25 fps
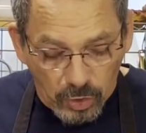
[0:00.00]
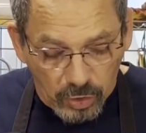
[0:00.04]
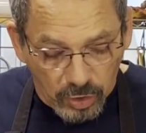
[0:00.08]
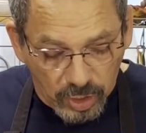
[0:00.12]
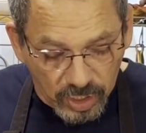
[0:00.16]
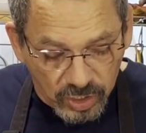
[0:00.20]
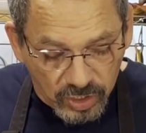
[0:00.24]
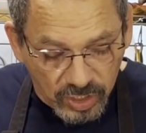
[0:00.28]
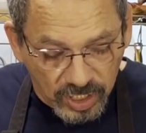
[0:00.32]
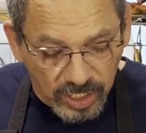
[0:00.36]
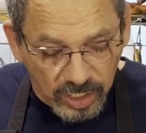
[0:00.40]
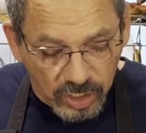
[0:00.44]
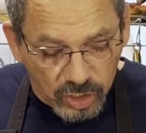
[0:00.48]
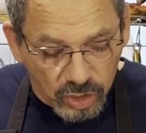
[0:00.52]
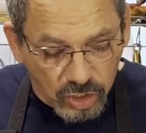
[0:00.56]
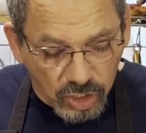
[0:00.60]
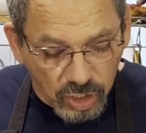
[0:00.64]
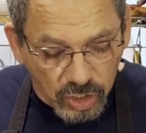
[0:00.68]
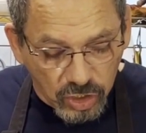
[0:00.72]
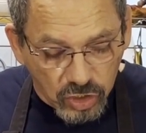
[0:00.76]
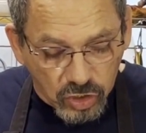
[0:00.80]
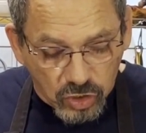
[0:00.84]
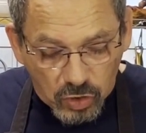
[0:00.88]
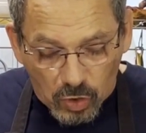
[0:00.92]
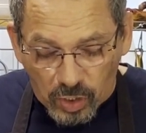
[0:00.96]
You can see it's
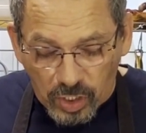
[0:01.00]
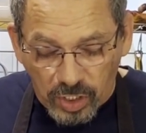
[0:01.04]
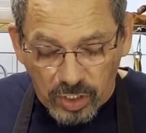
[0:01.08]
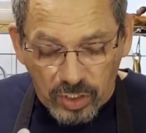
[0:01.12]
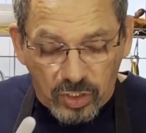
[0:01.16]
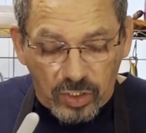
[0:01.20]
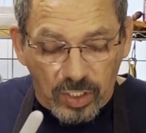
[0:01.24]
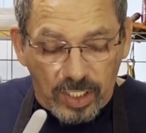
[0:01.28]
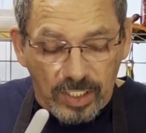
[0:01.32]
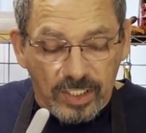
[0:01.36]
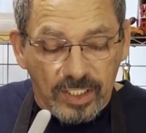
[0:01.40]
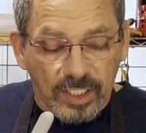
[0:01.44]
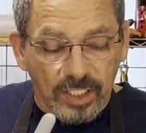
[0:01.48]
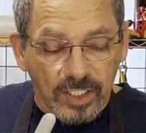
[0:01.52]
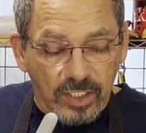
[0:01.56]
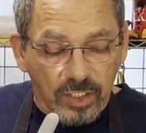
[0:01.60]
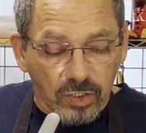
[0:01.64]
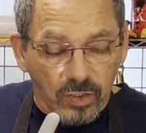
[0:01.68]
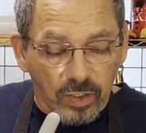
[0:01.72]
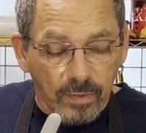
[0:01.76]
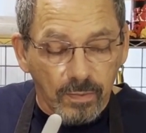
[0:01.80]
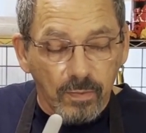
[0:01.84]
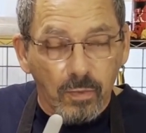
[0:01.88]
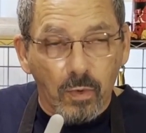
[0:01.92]
just starting. So at this time,